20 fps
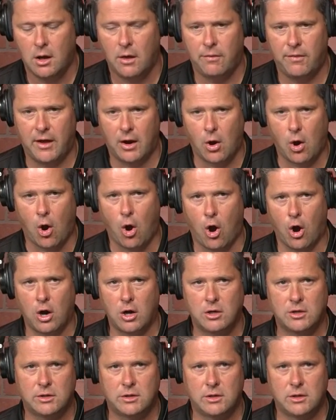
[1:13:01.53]
There
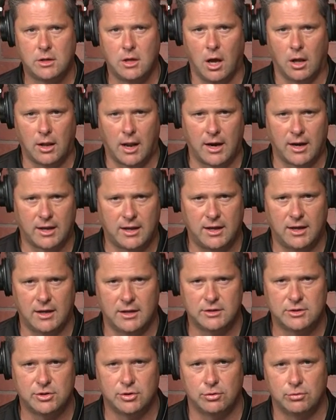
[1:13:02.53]
are a lot of
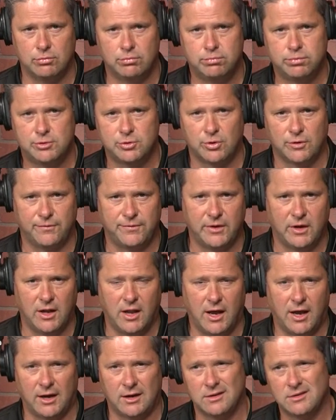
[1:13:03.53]
kids who sort of feel
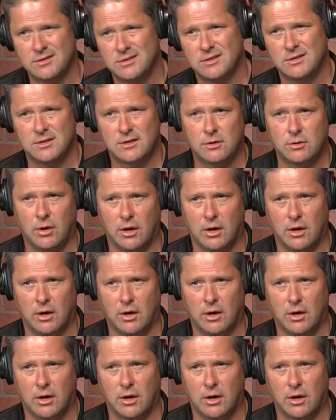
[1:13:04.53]
like eh, I, don't, I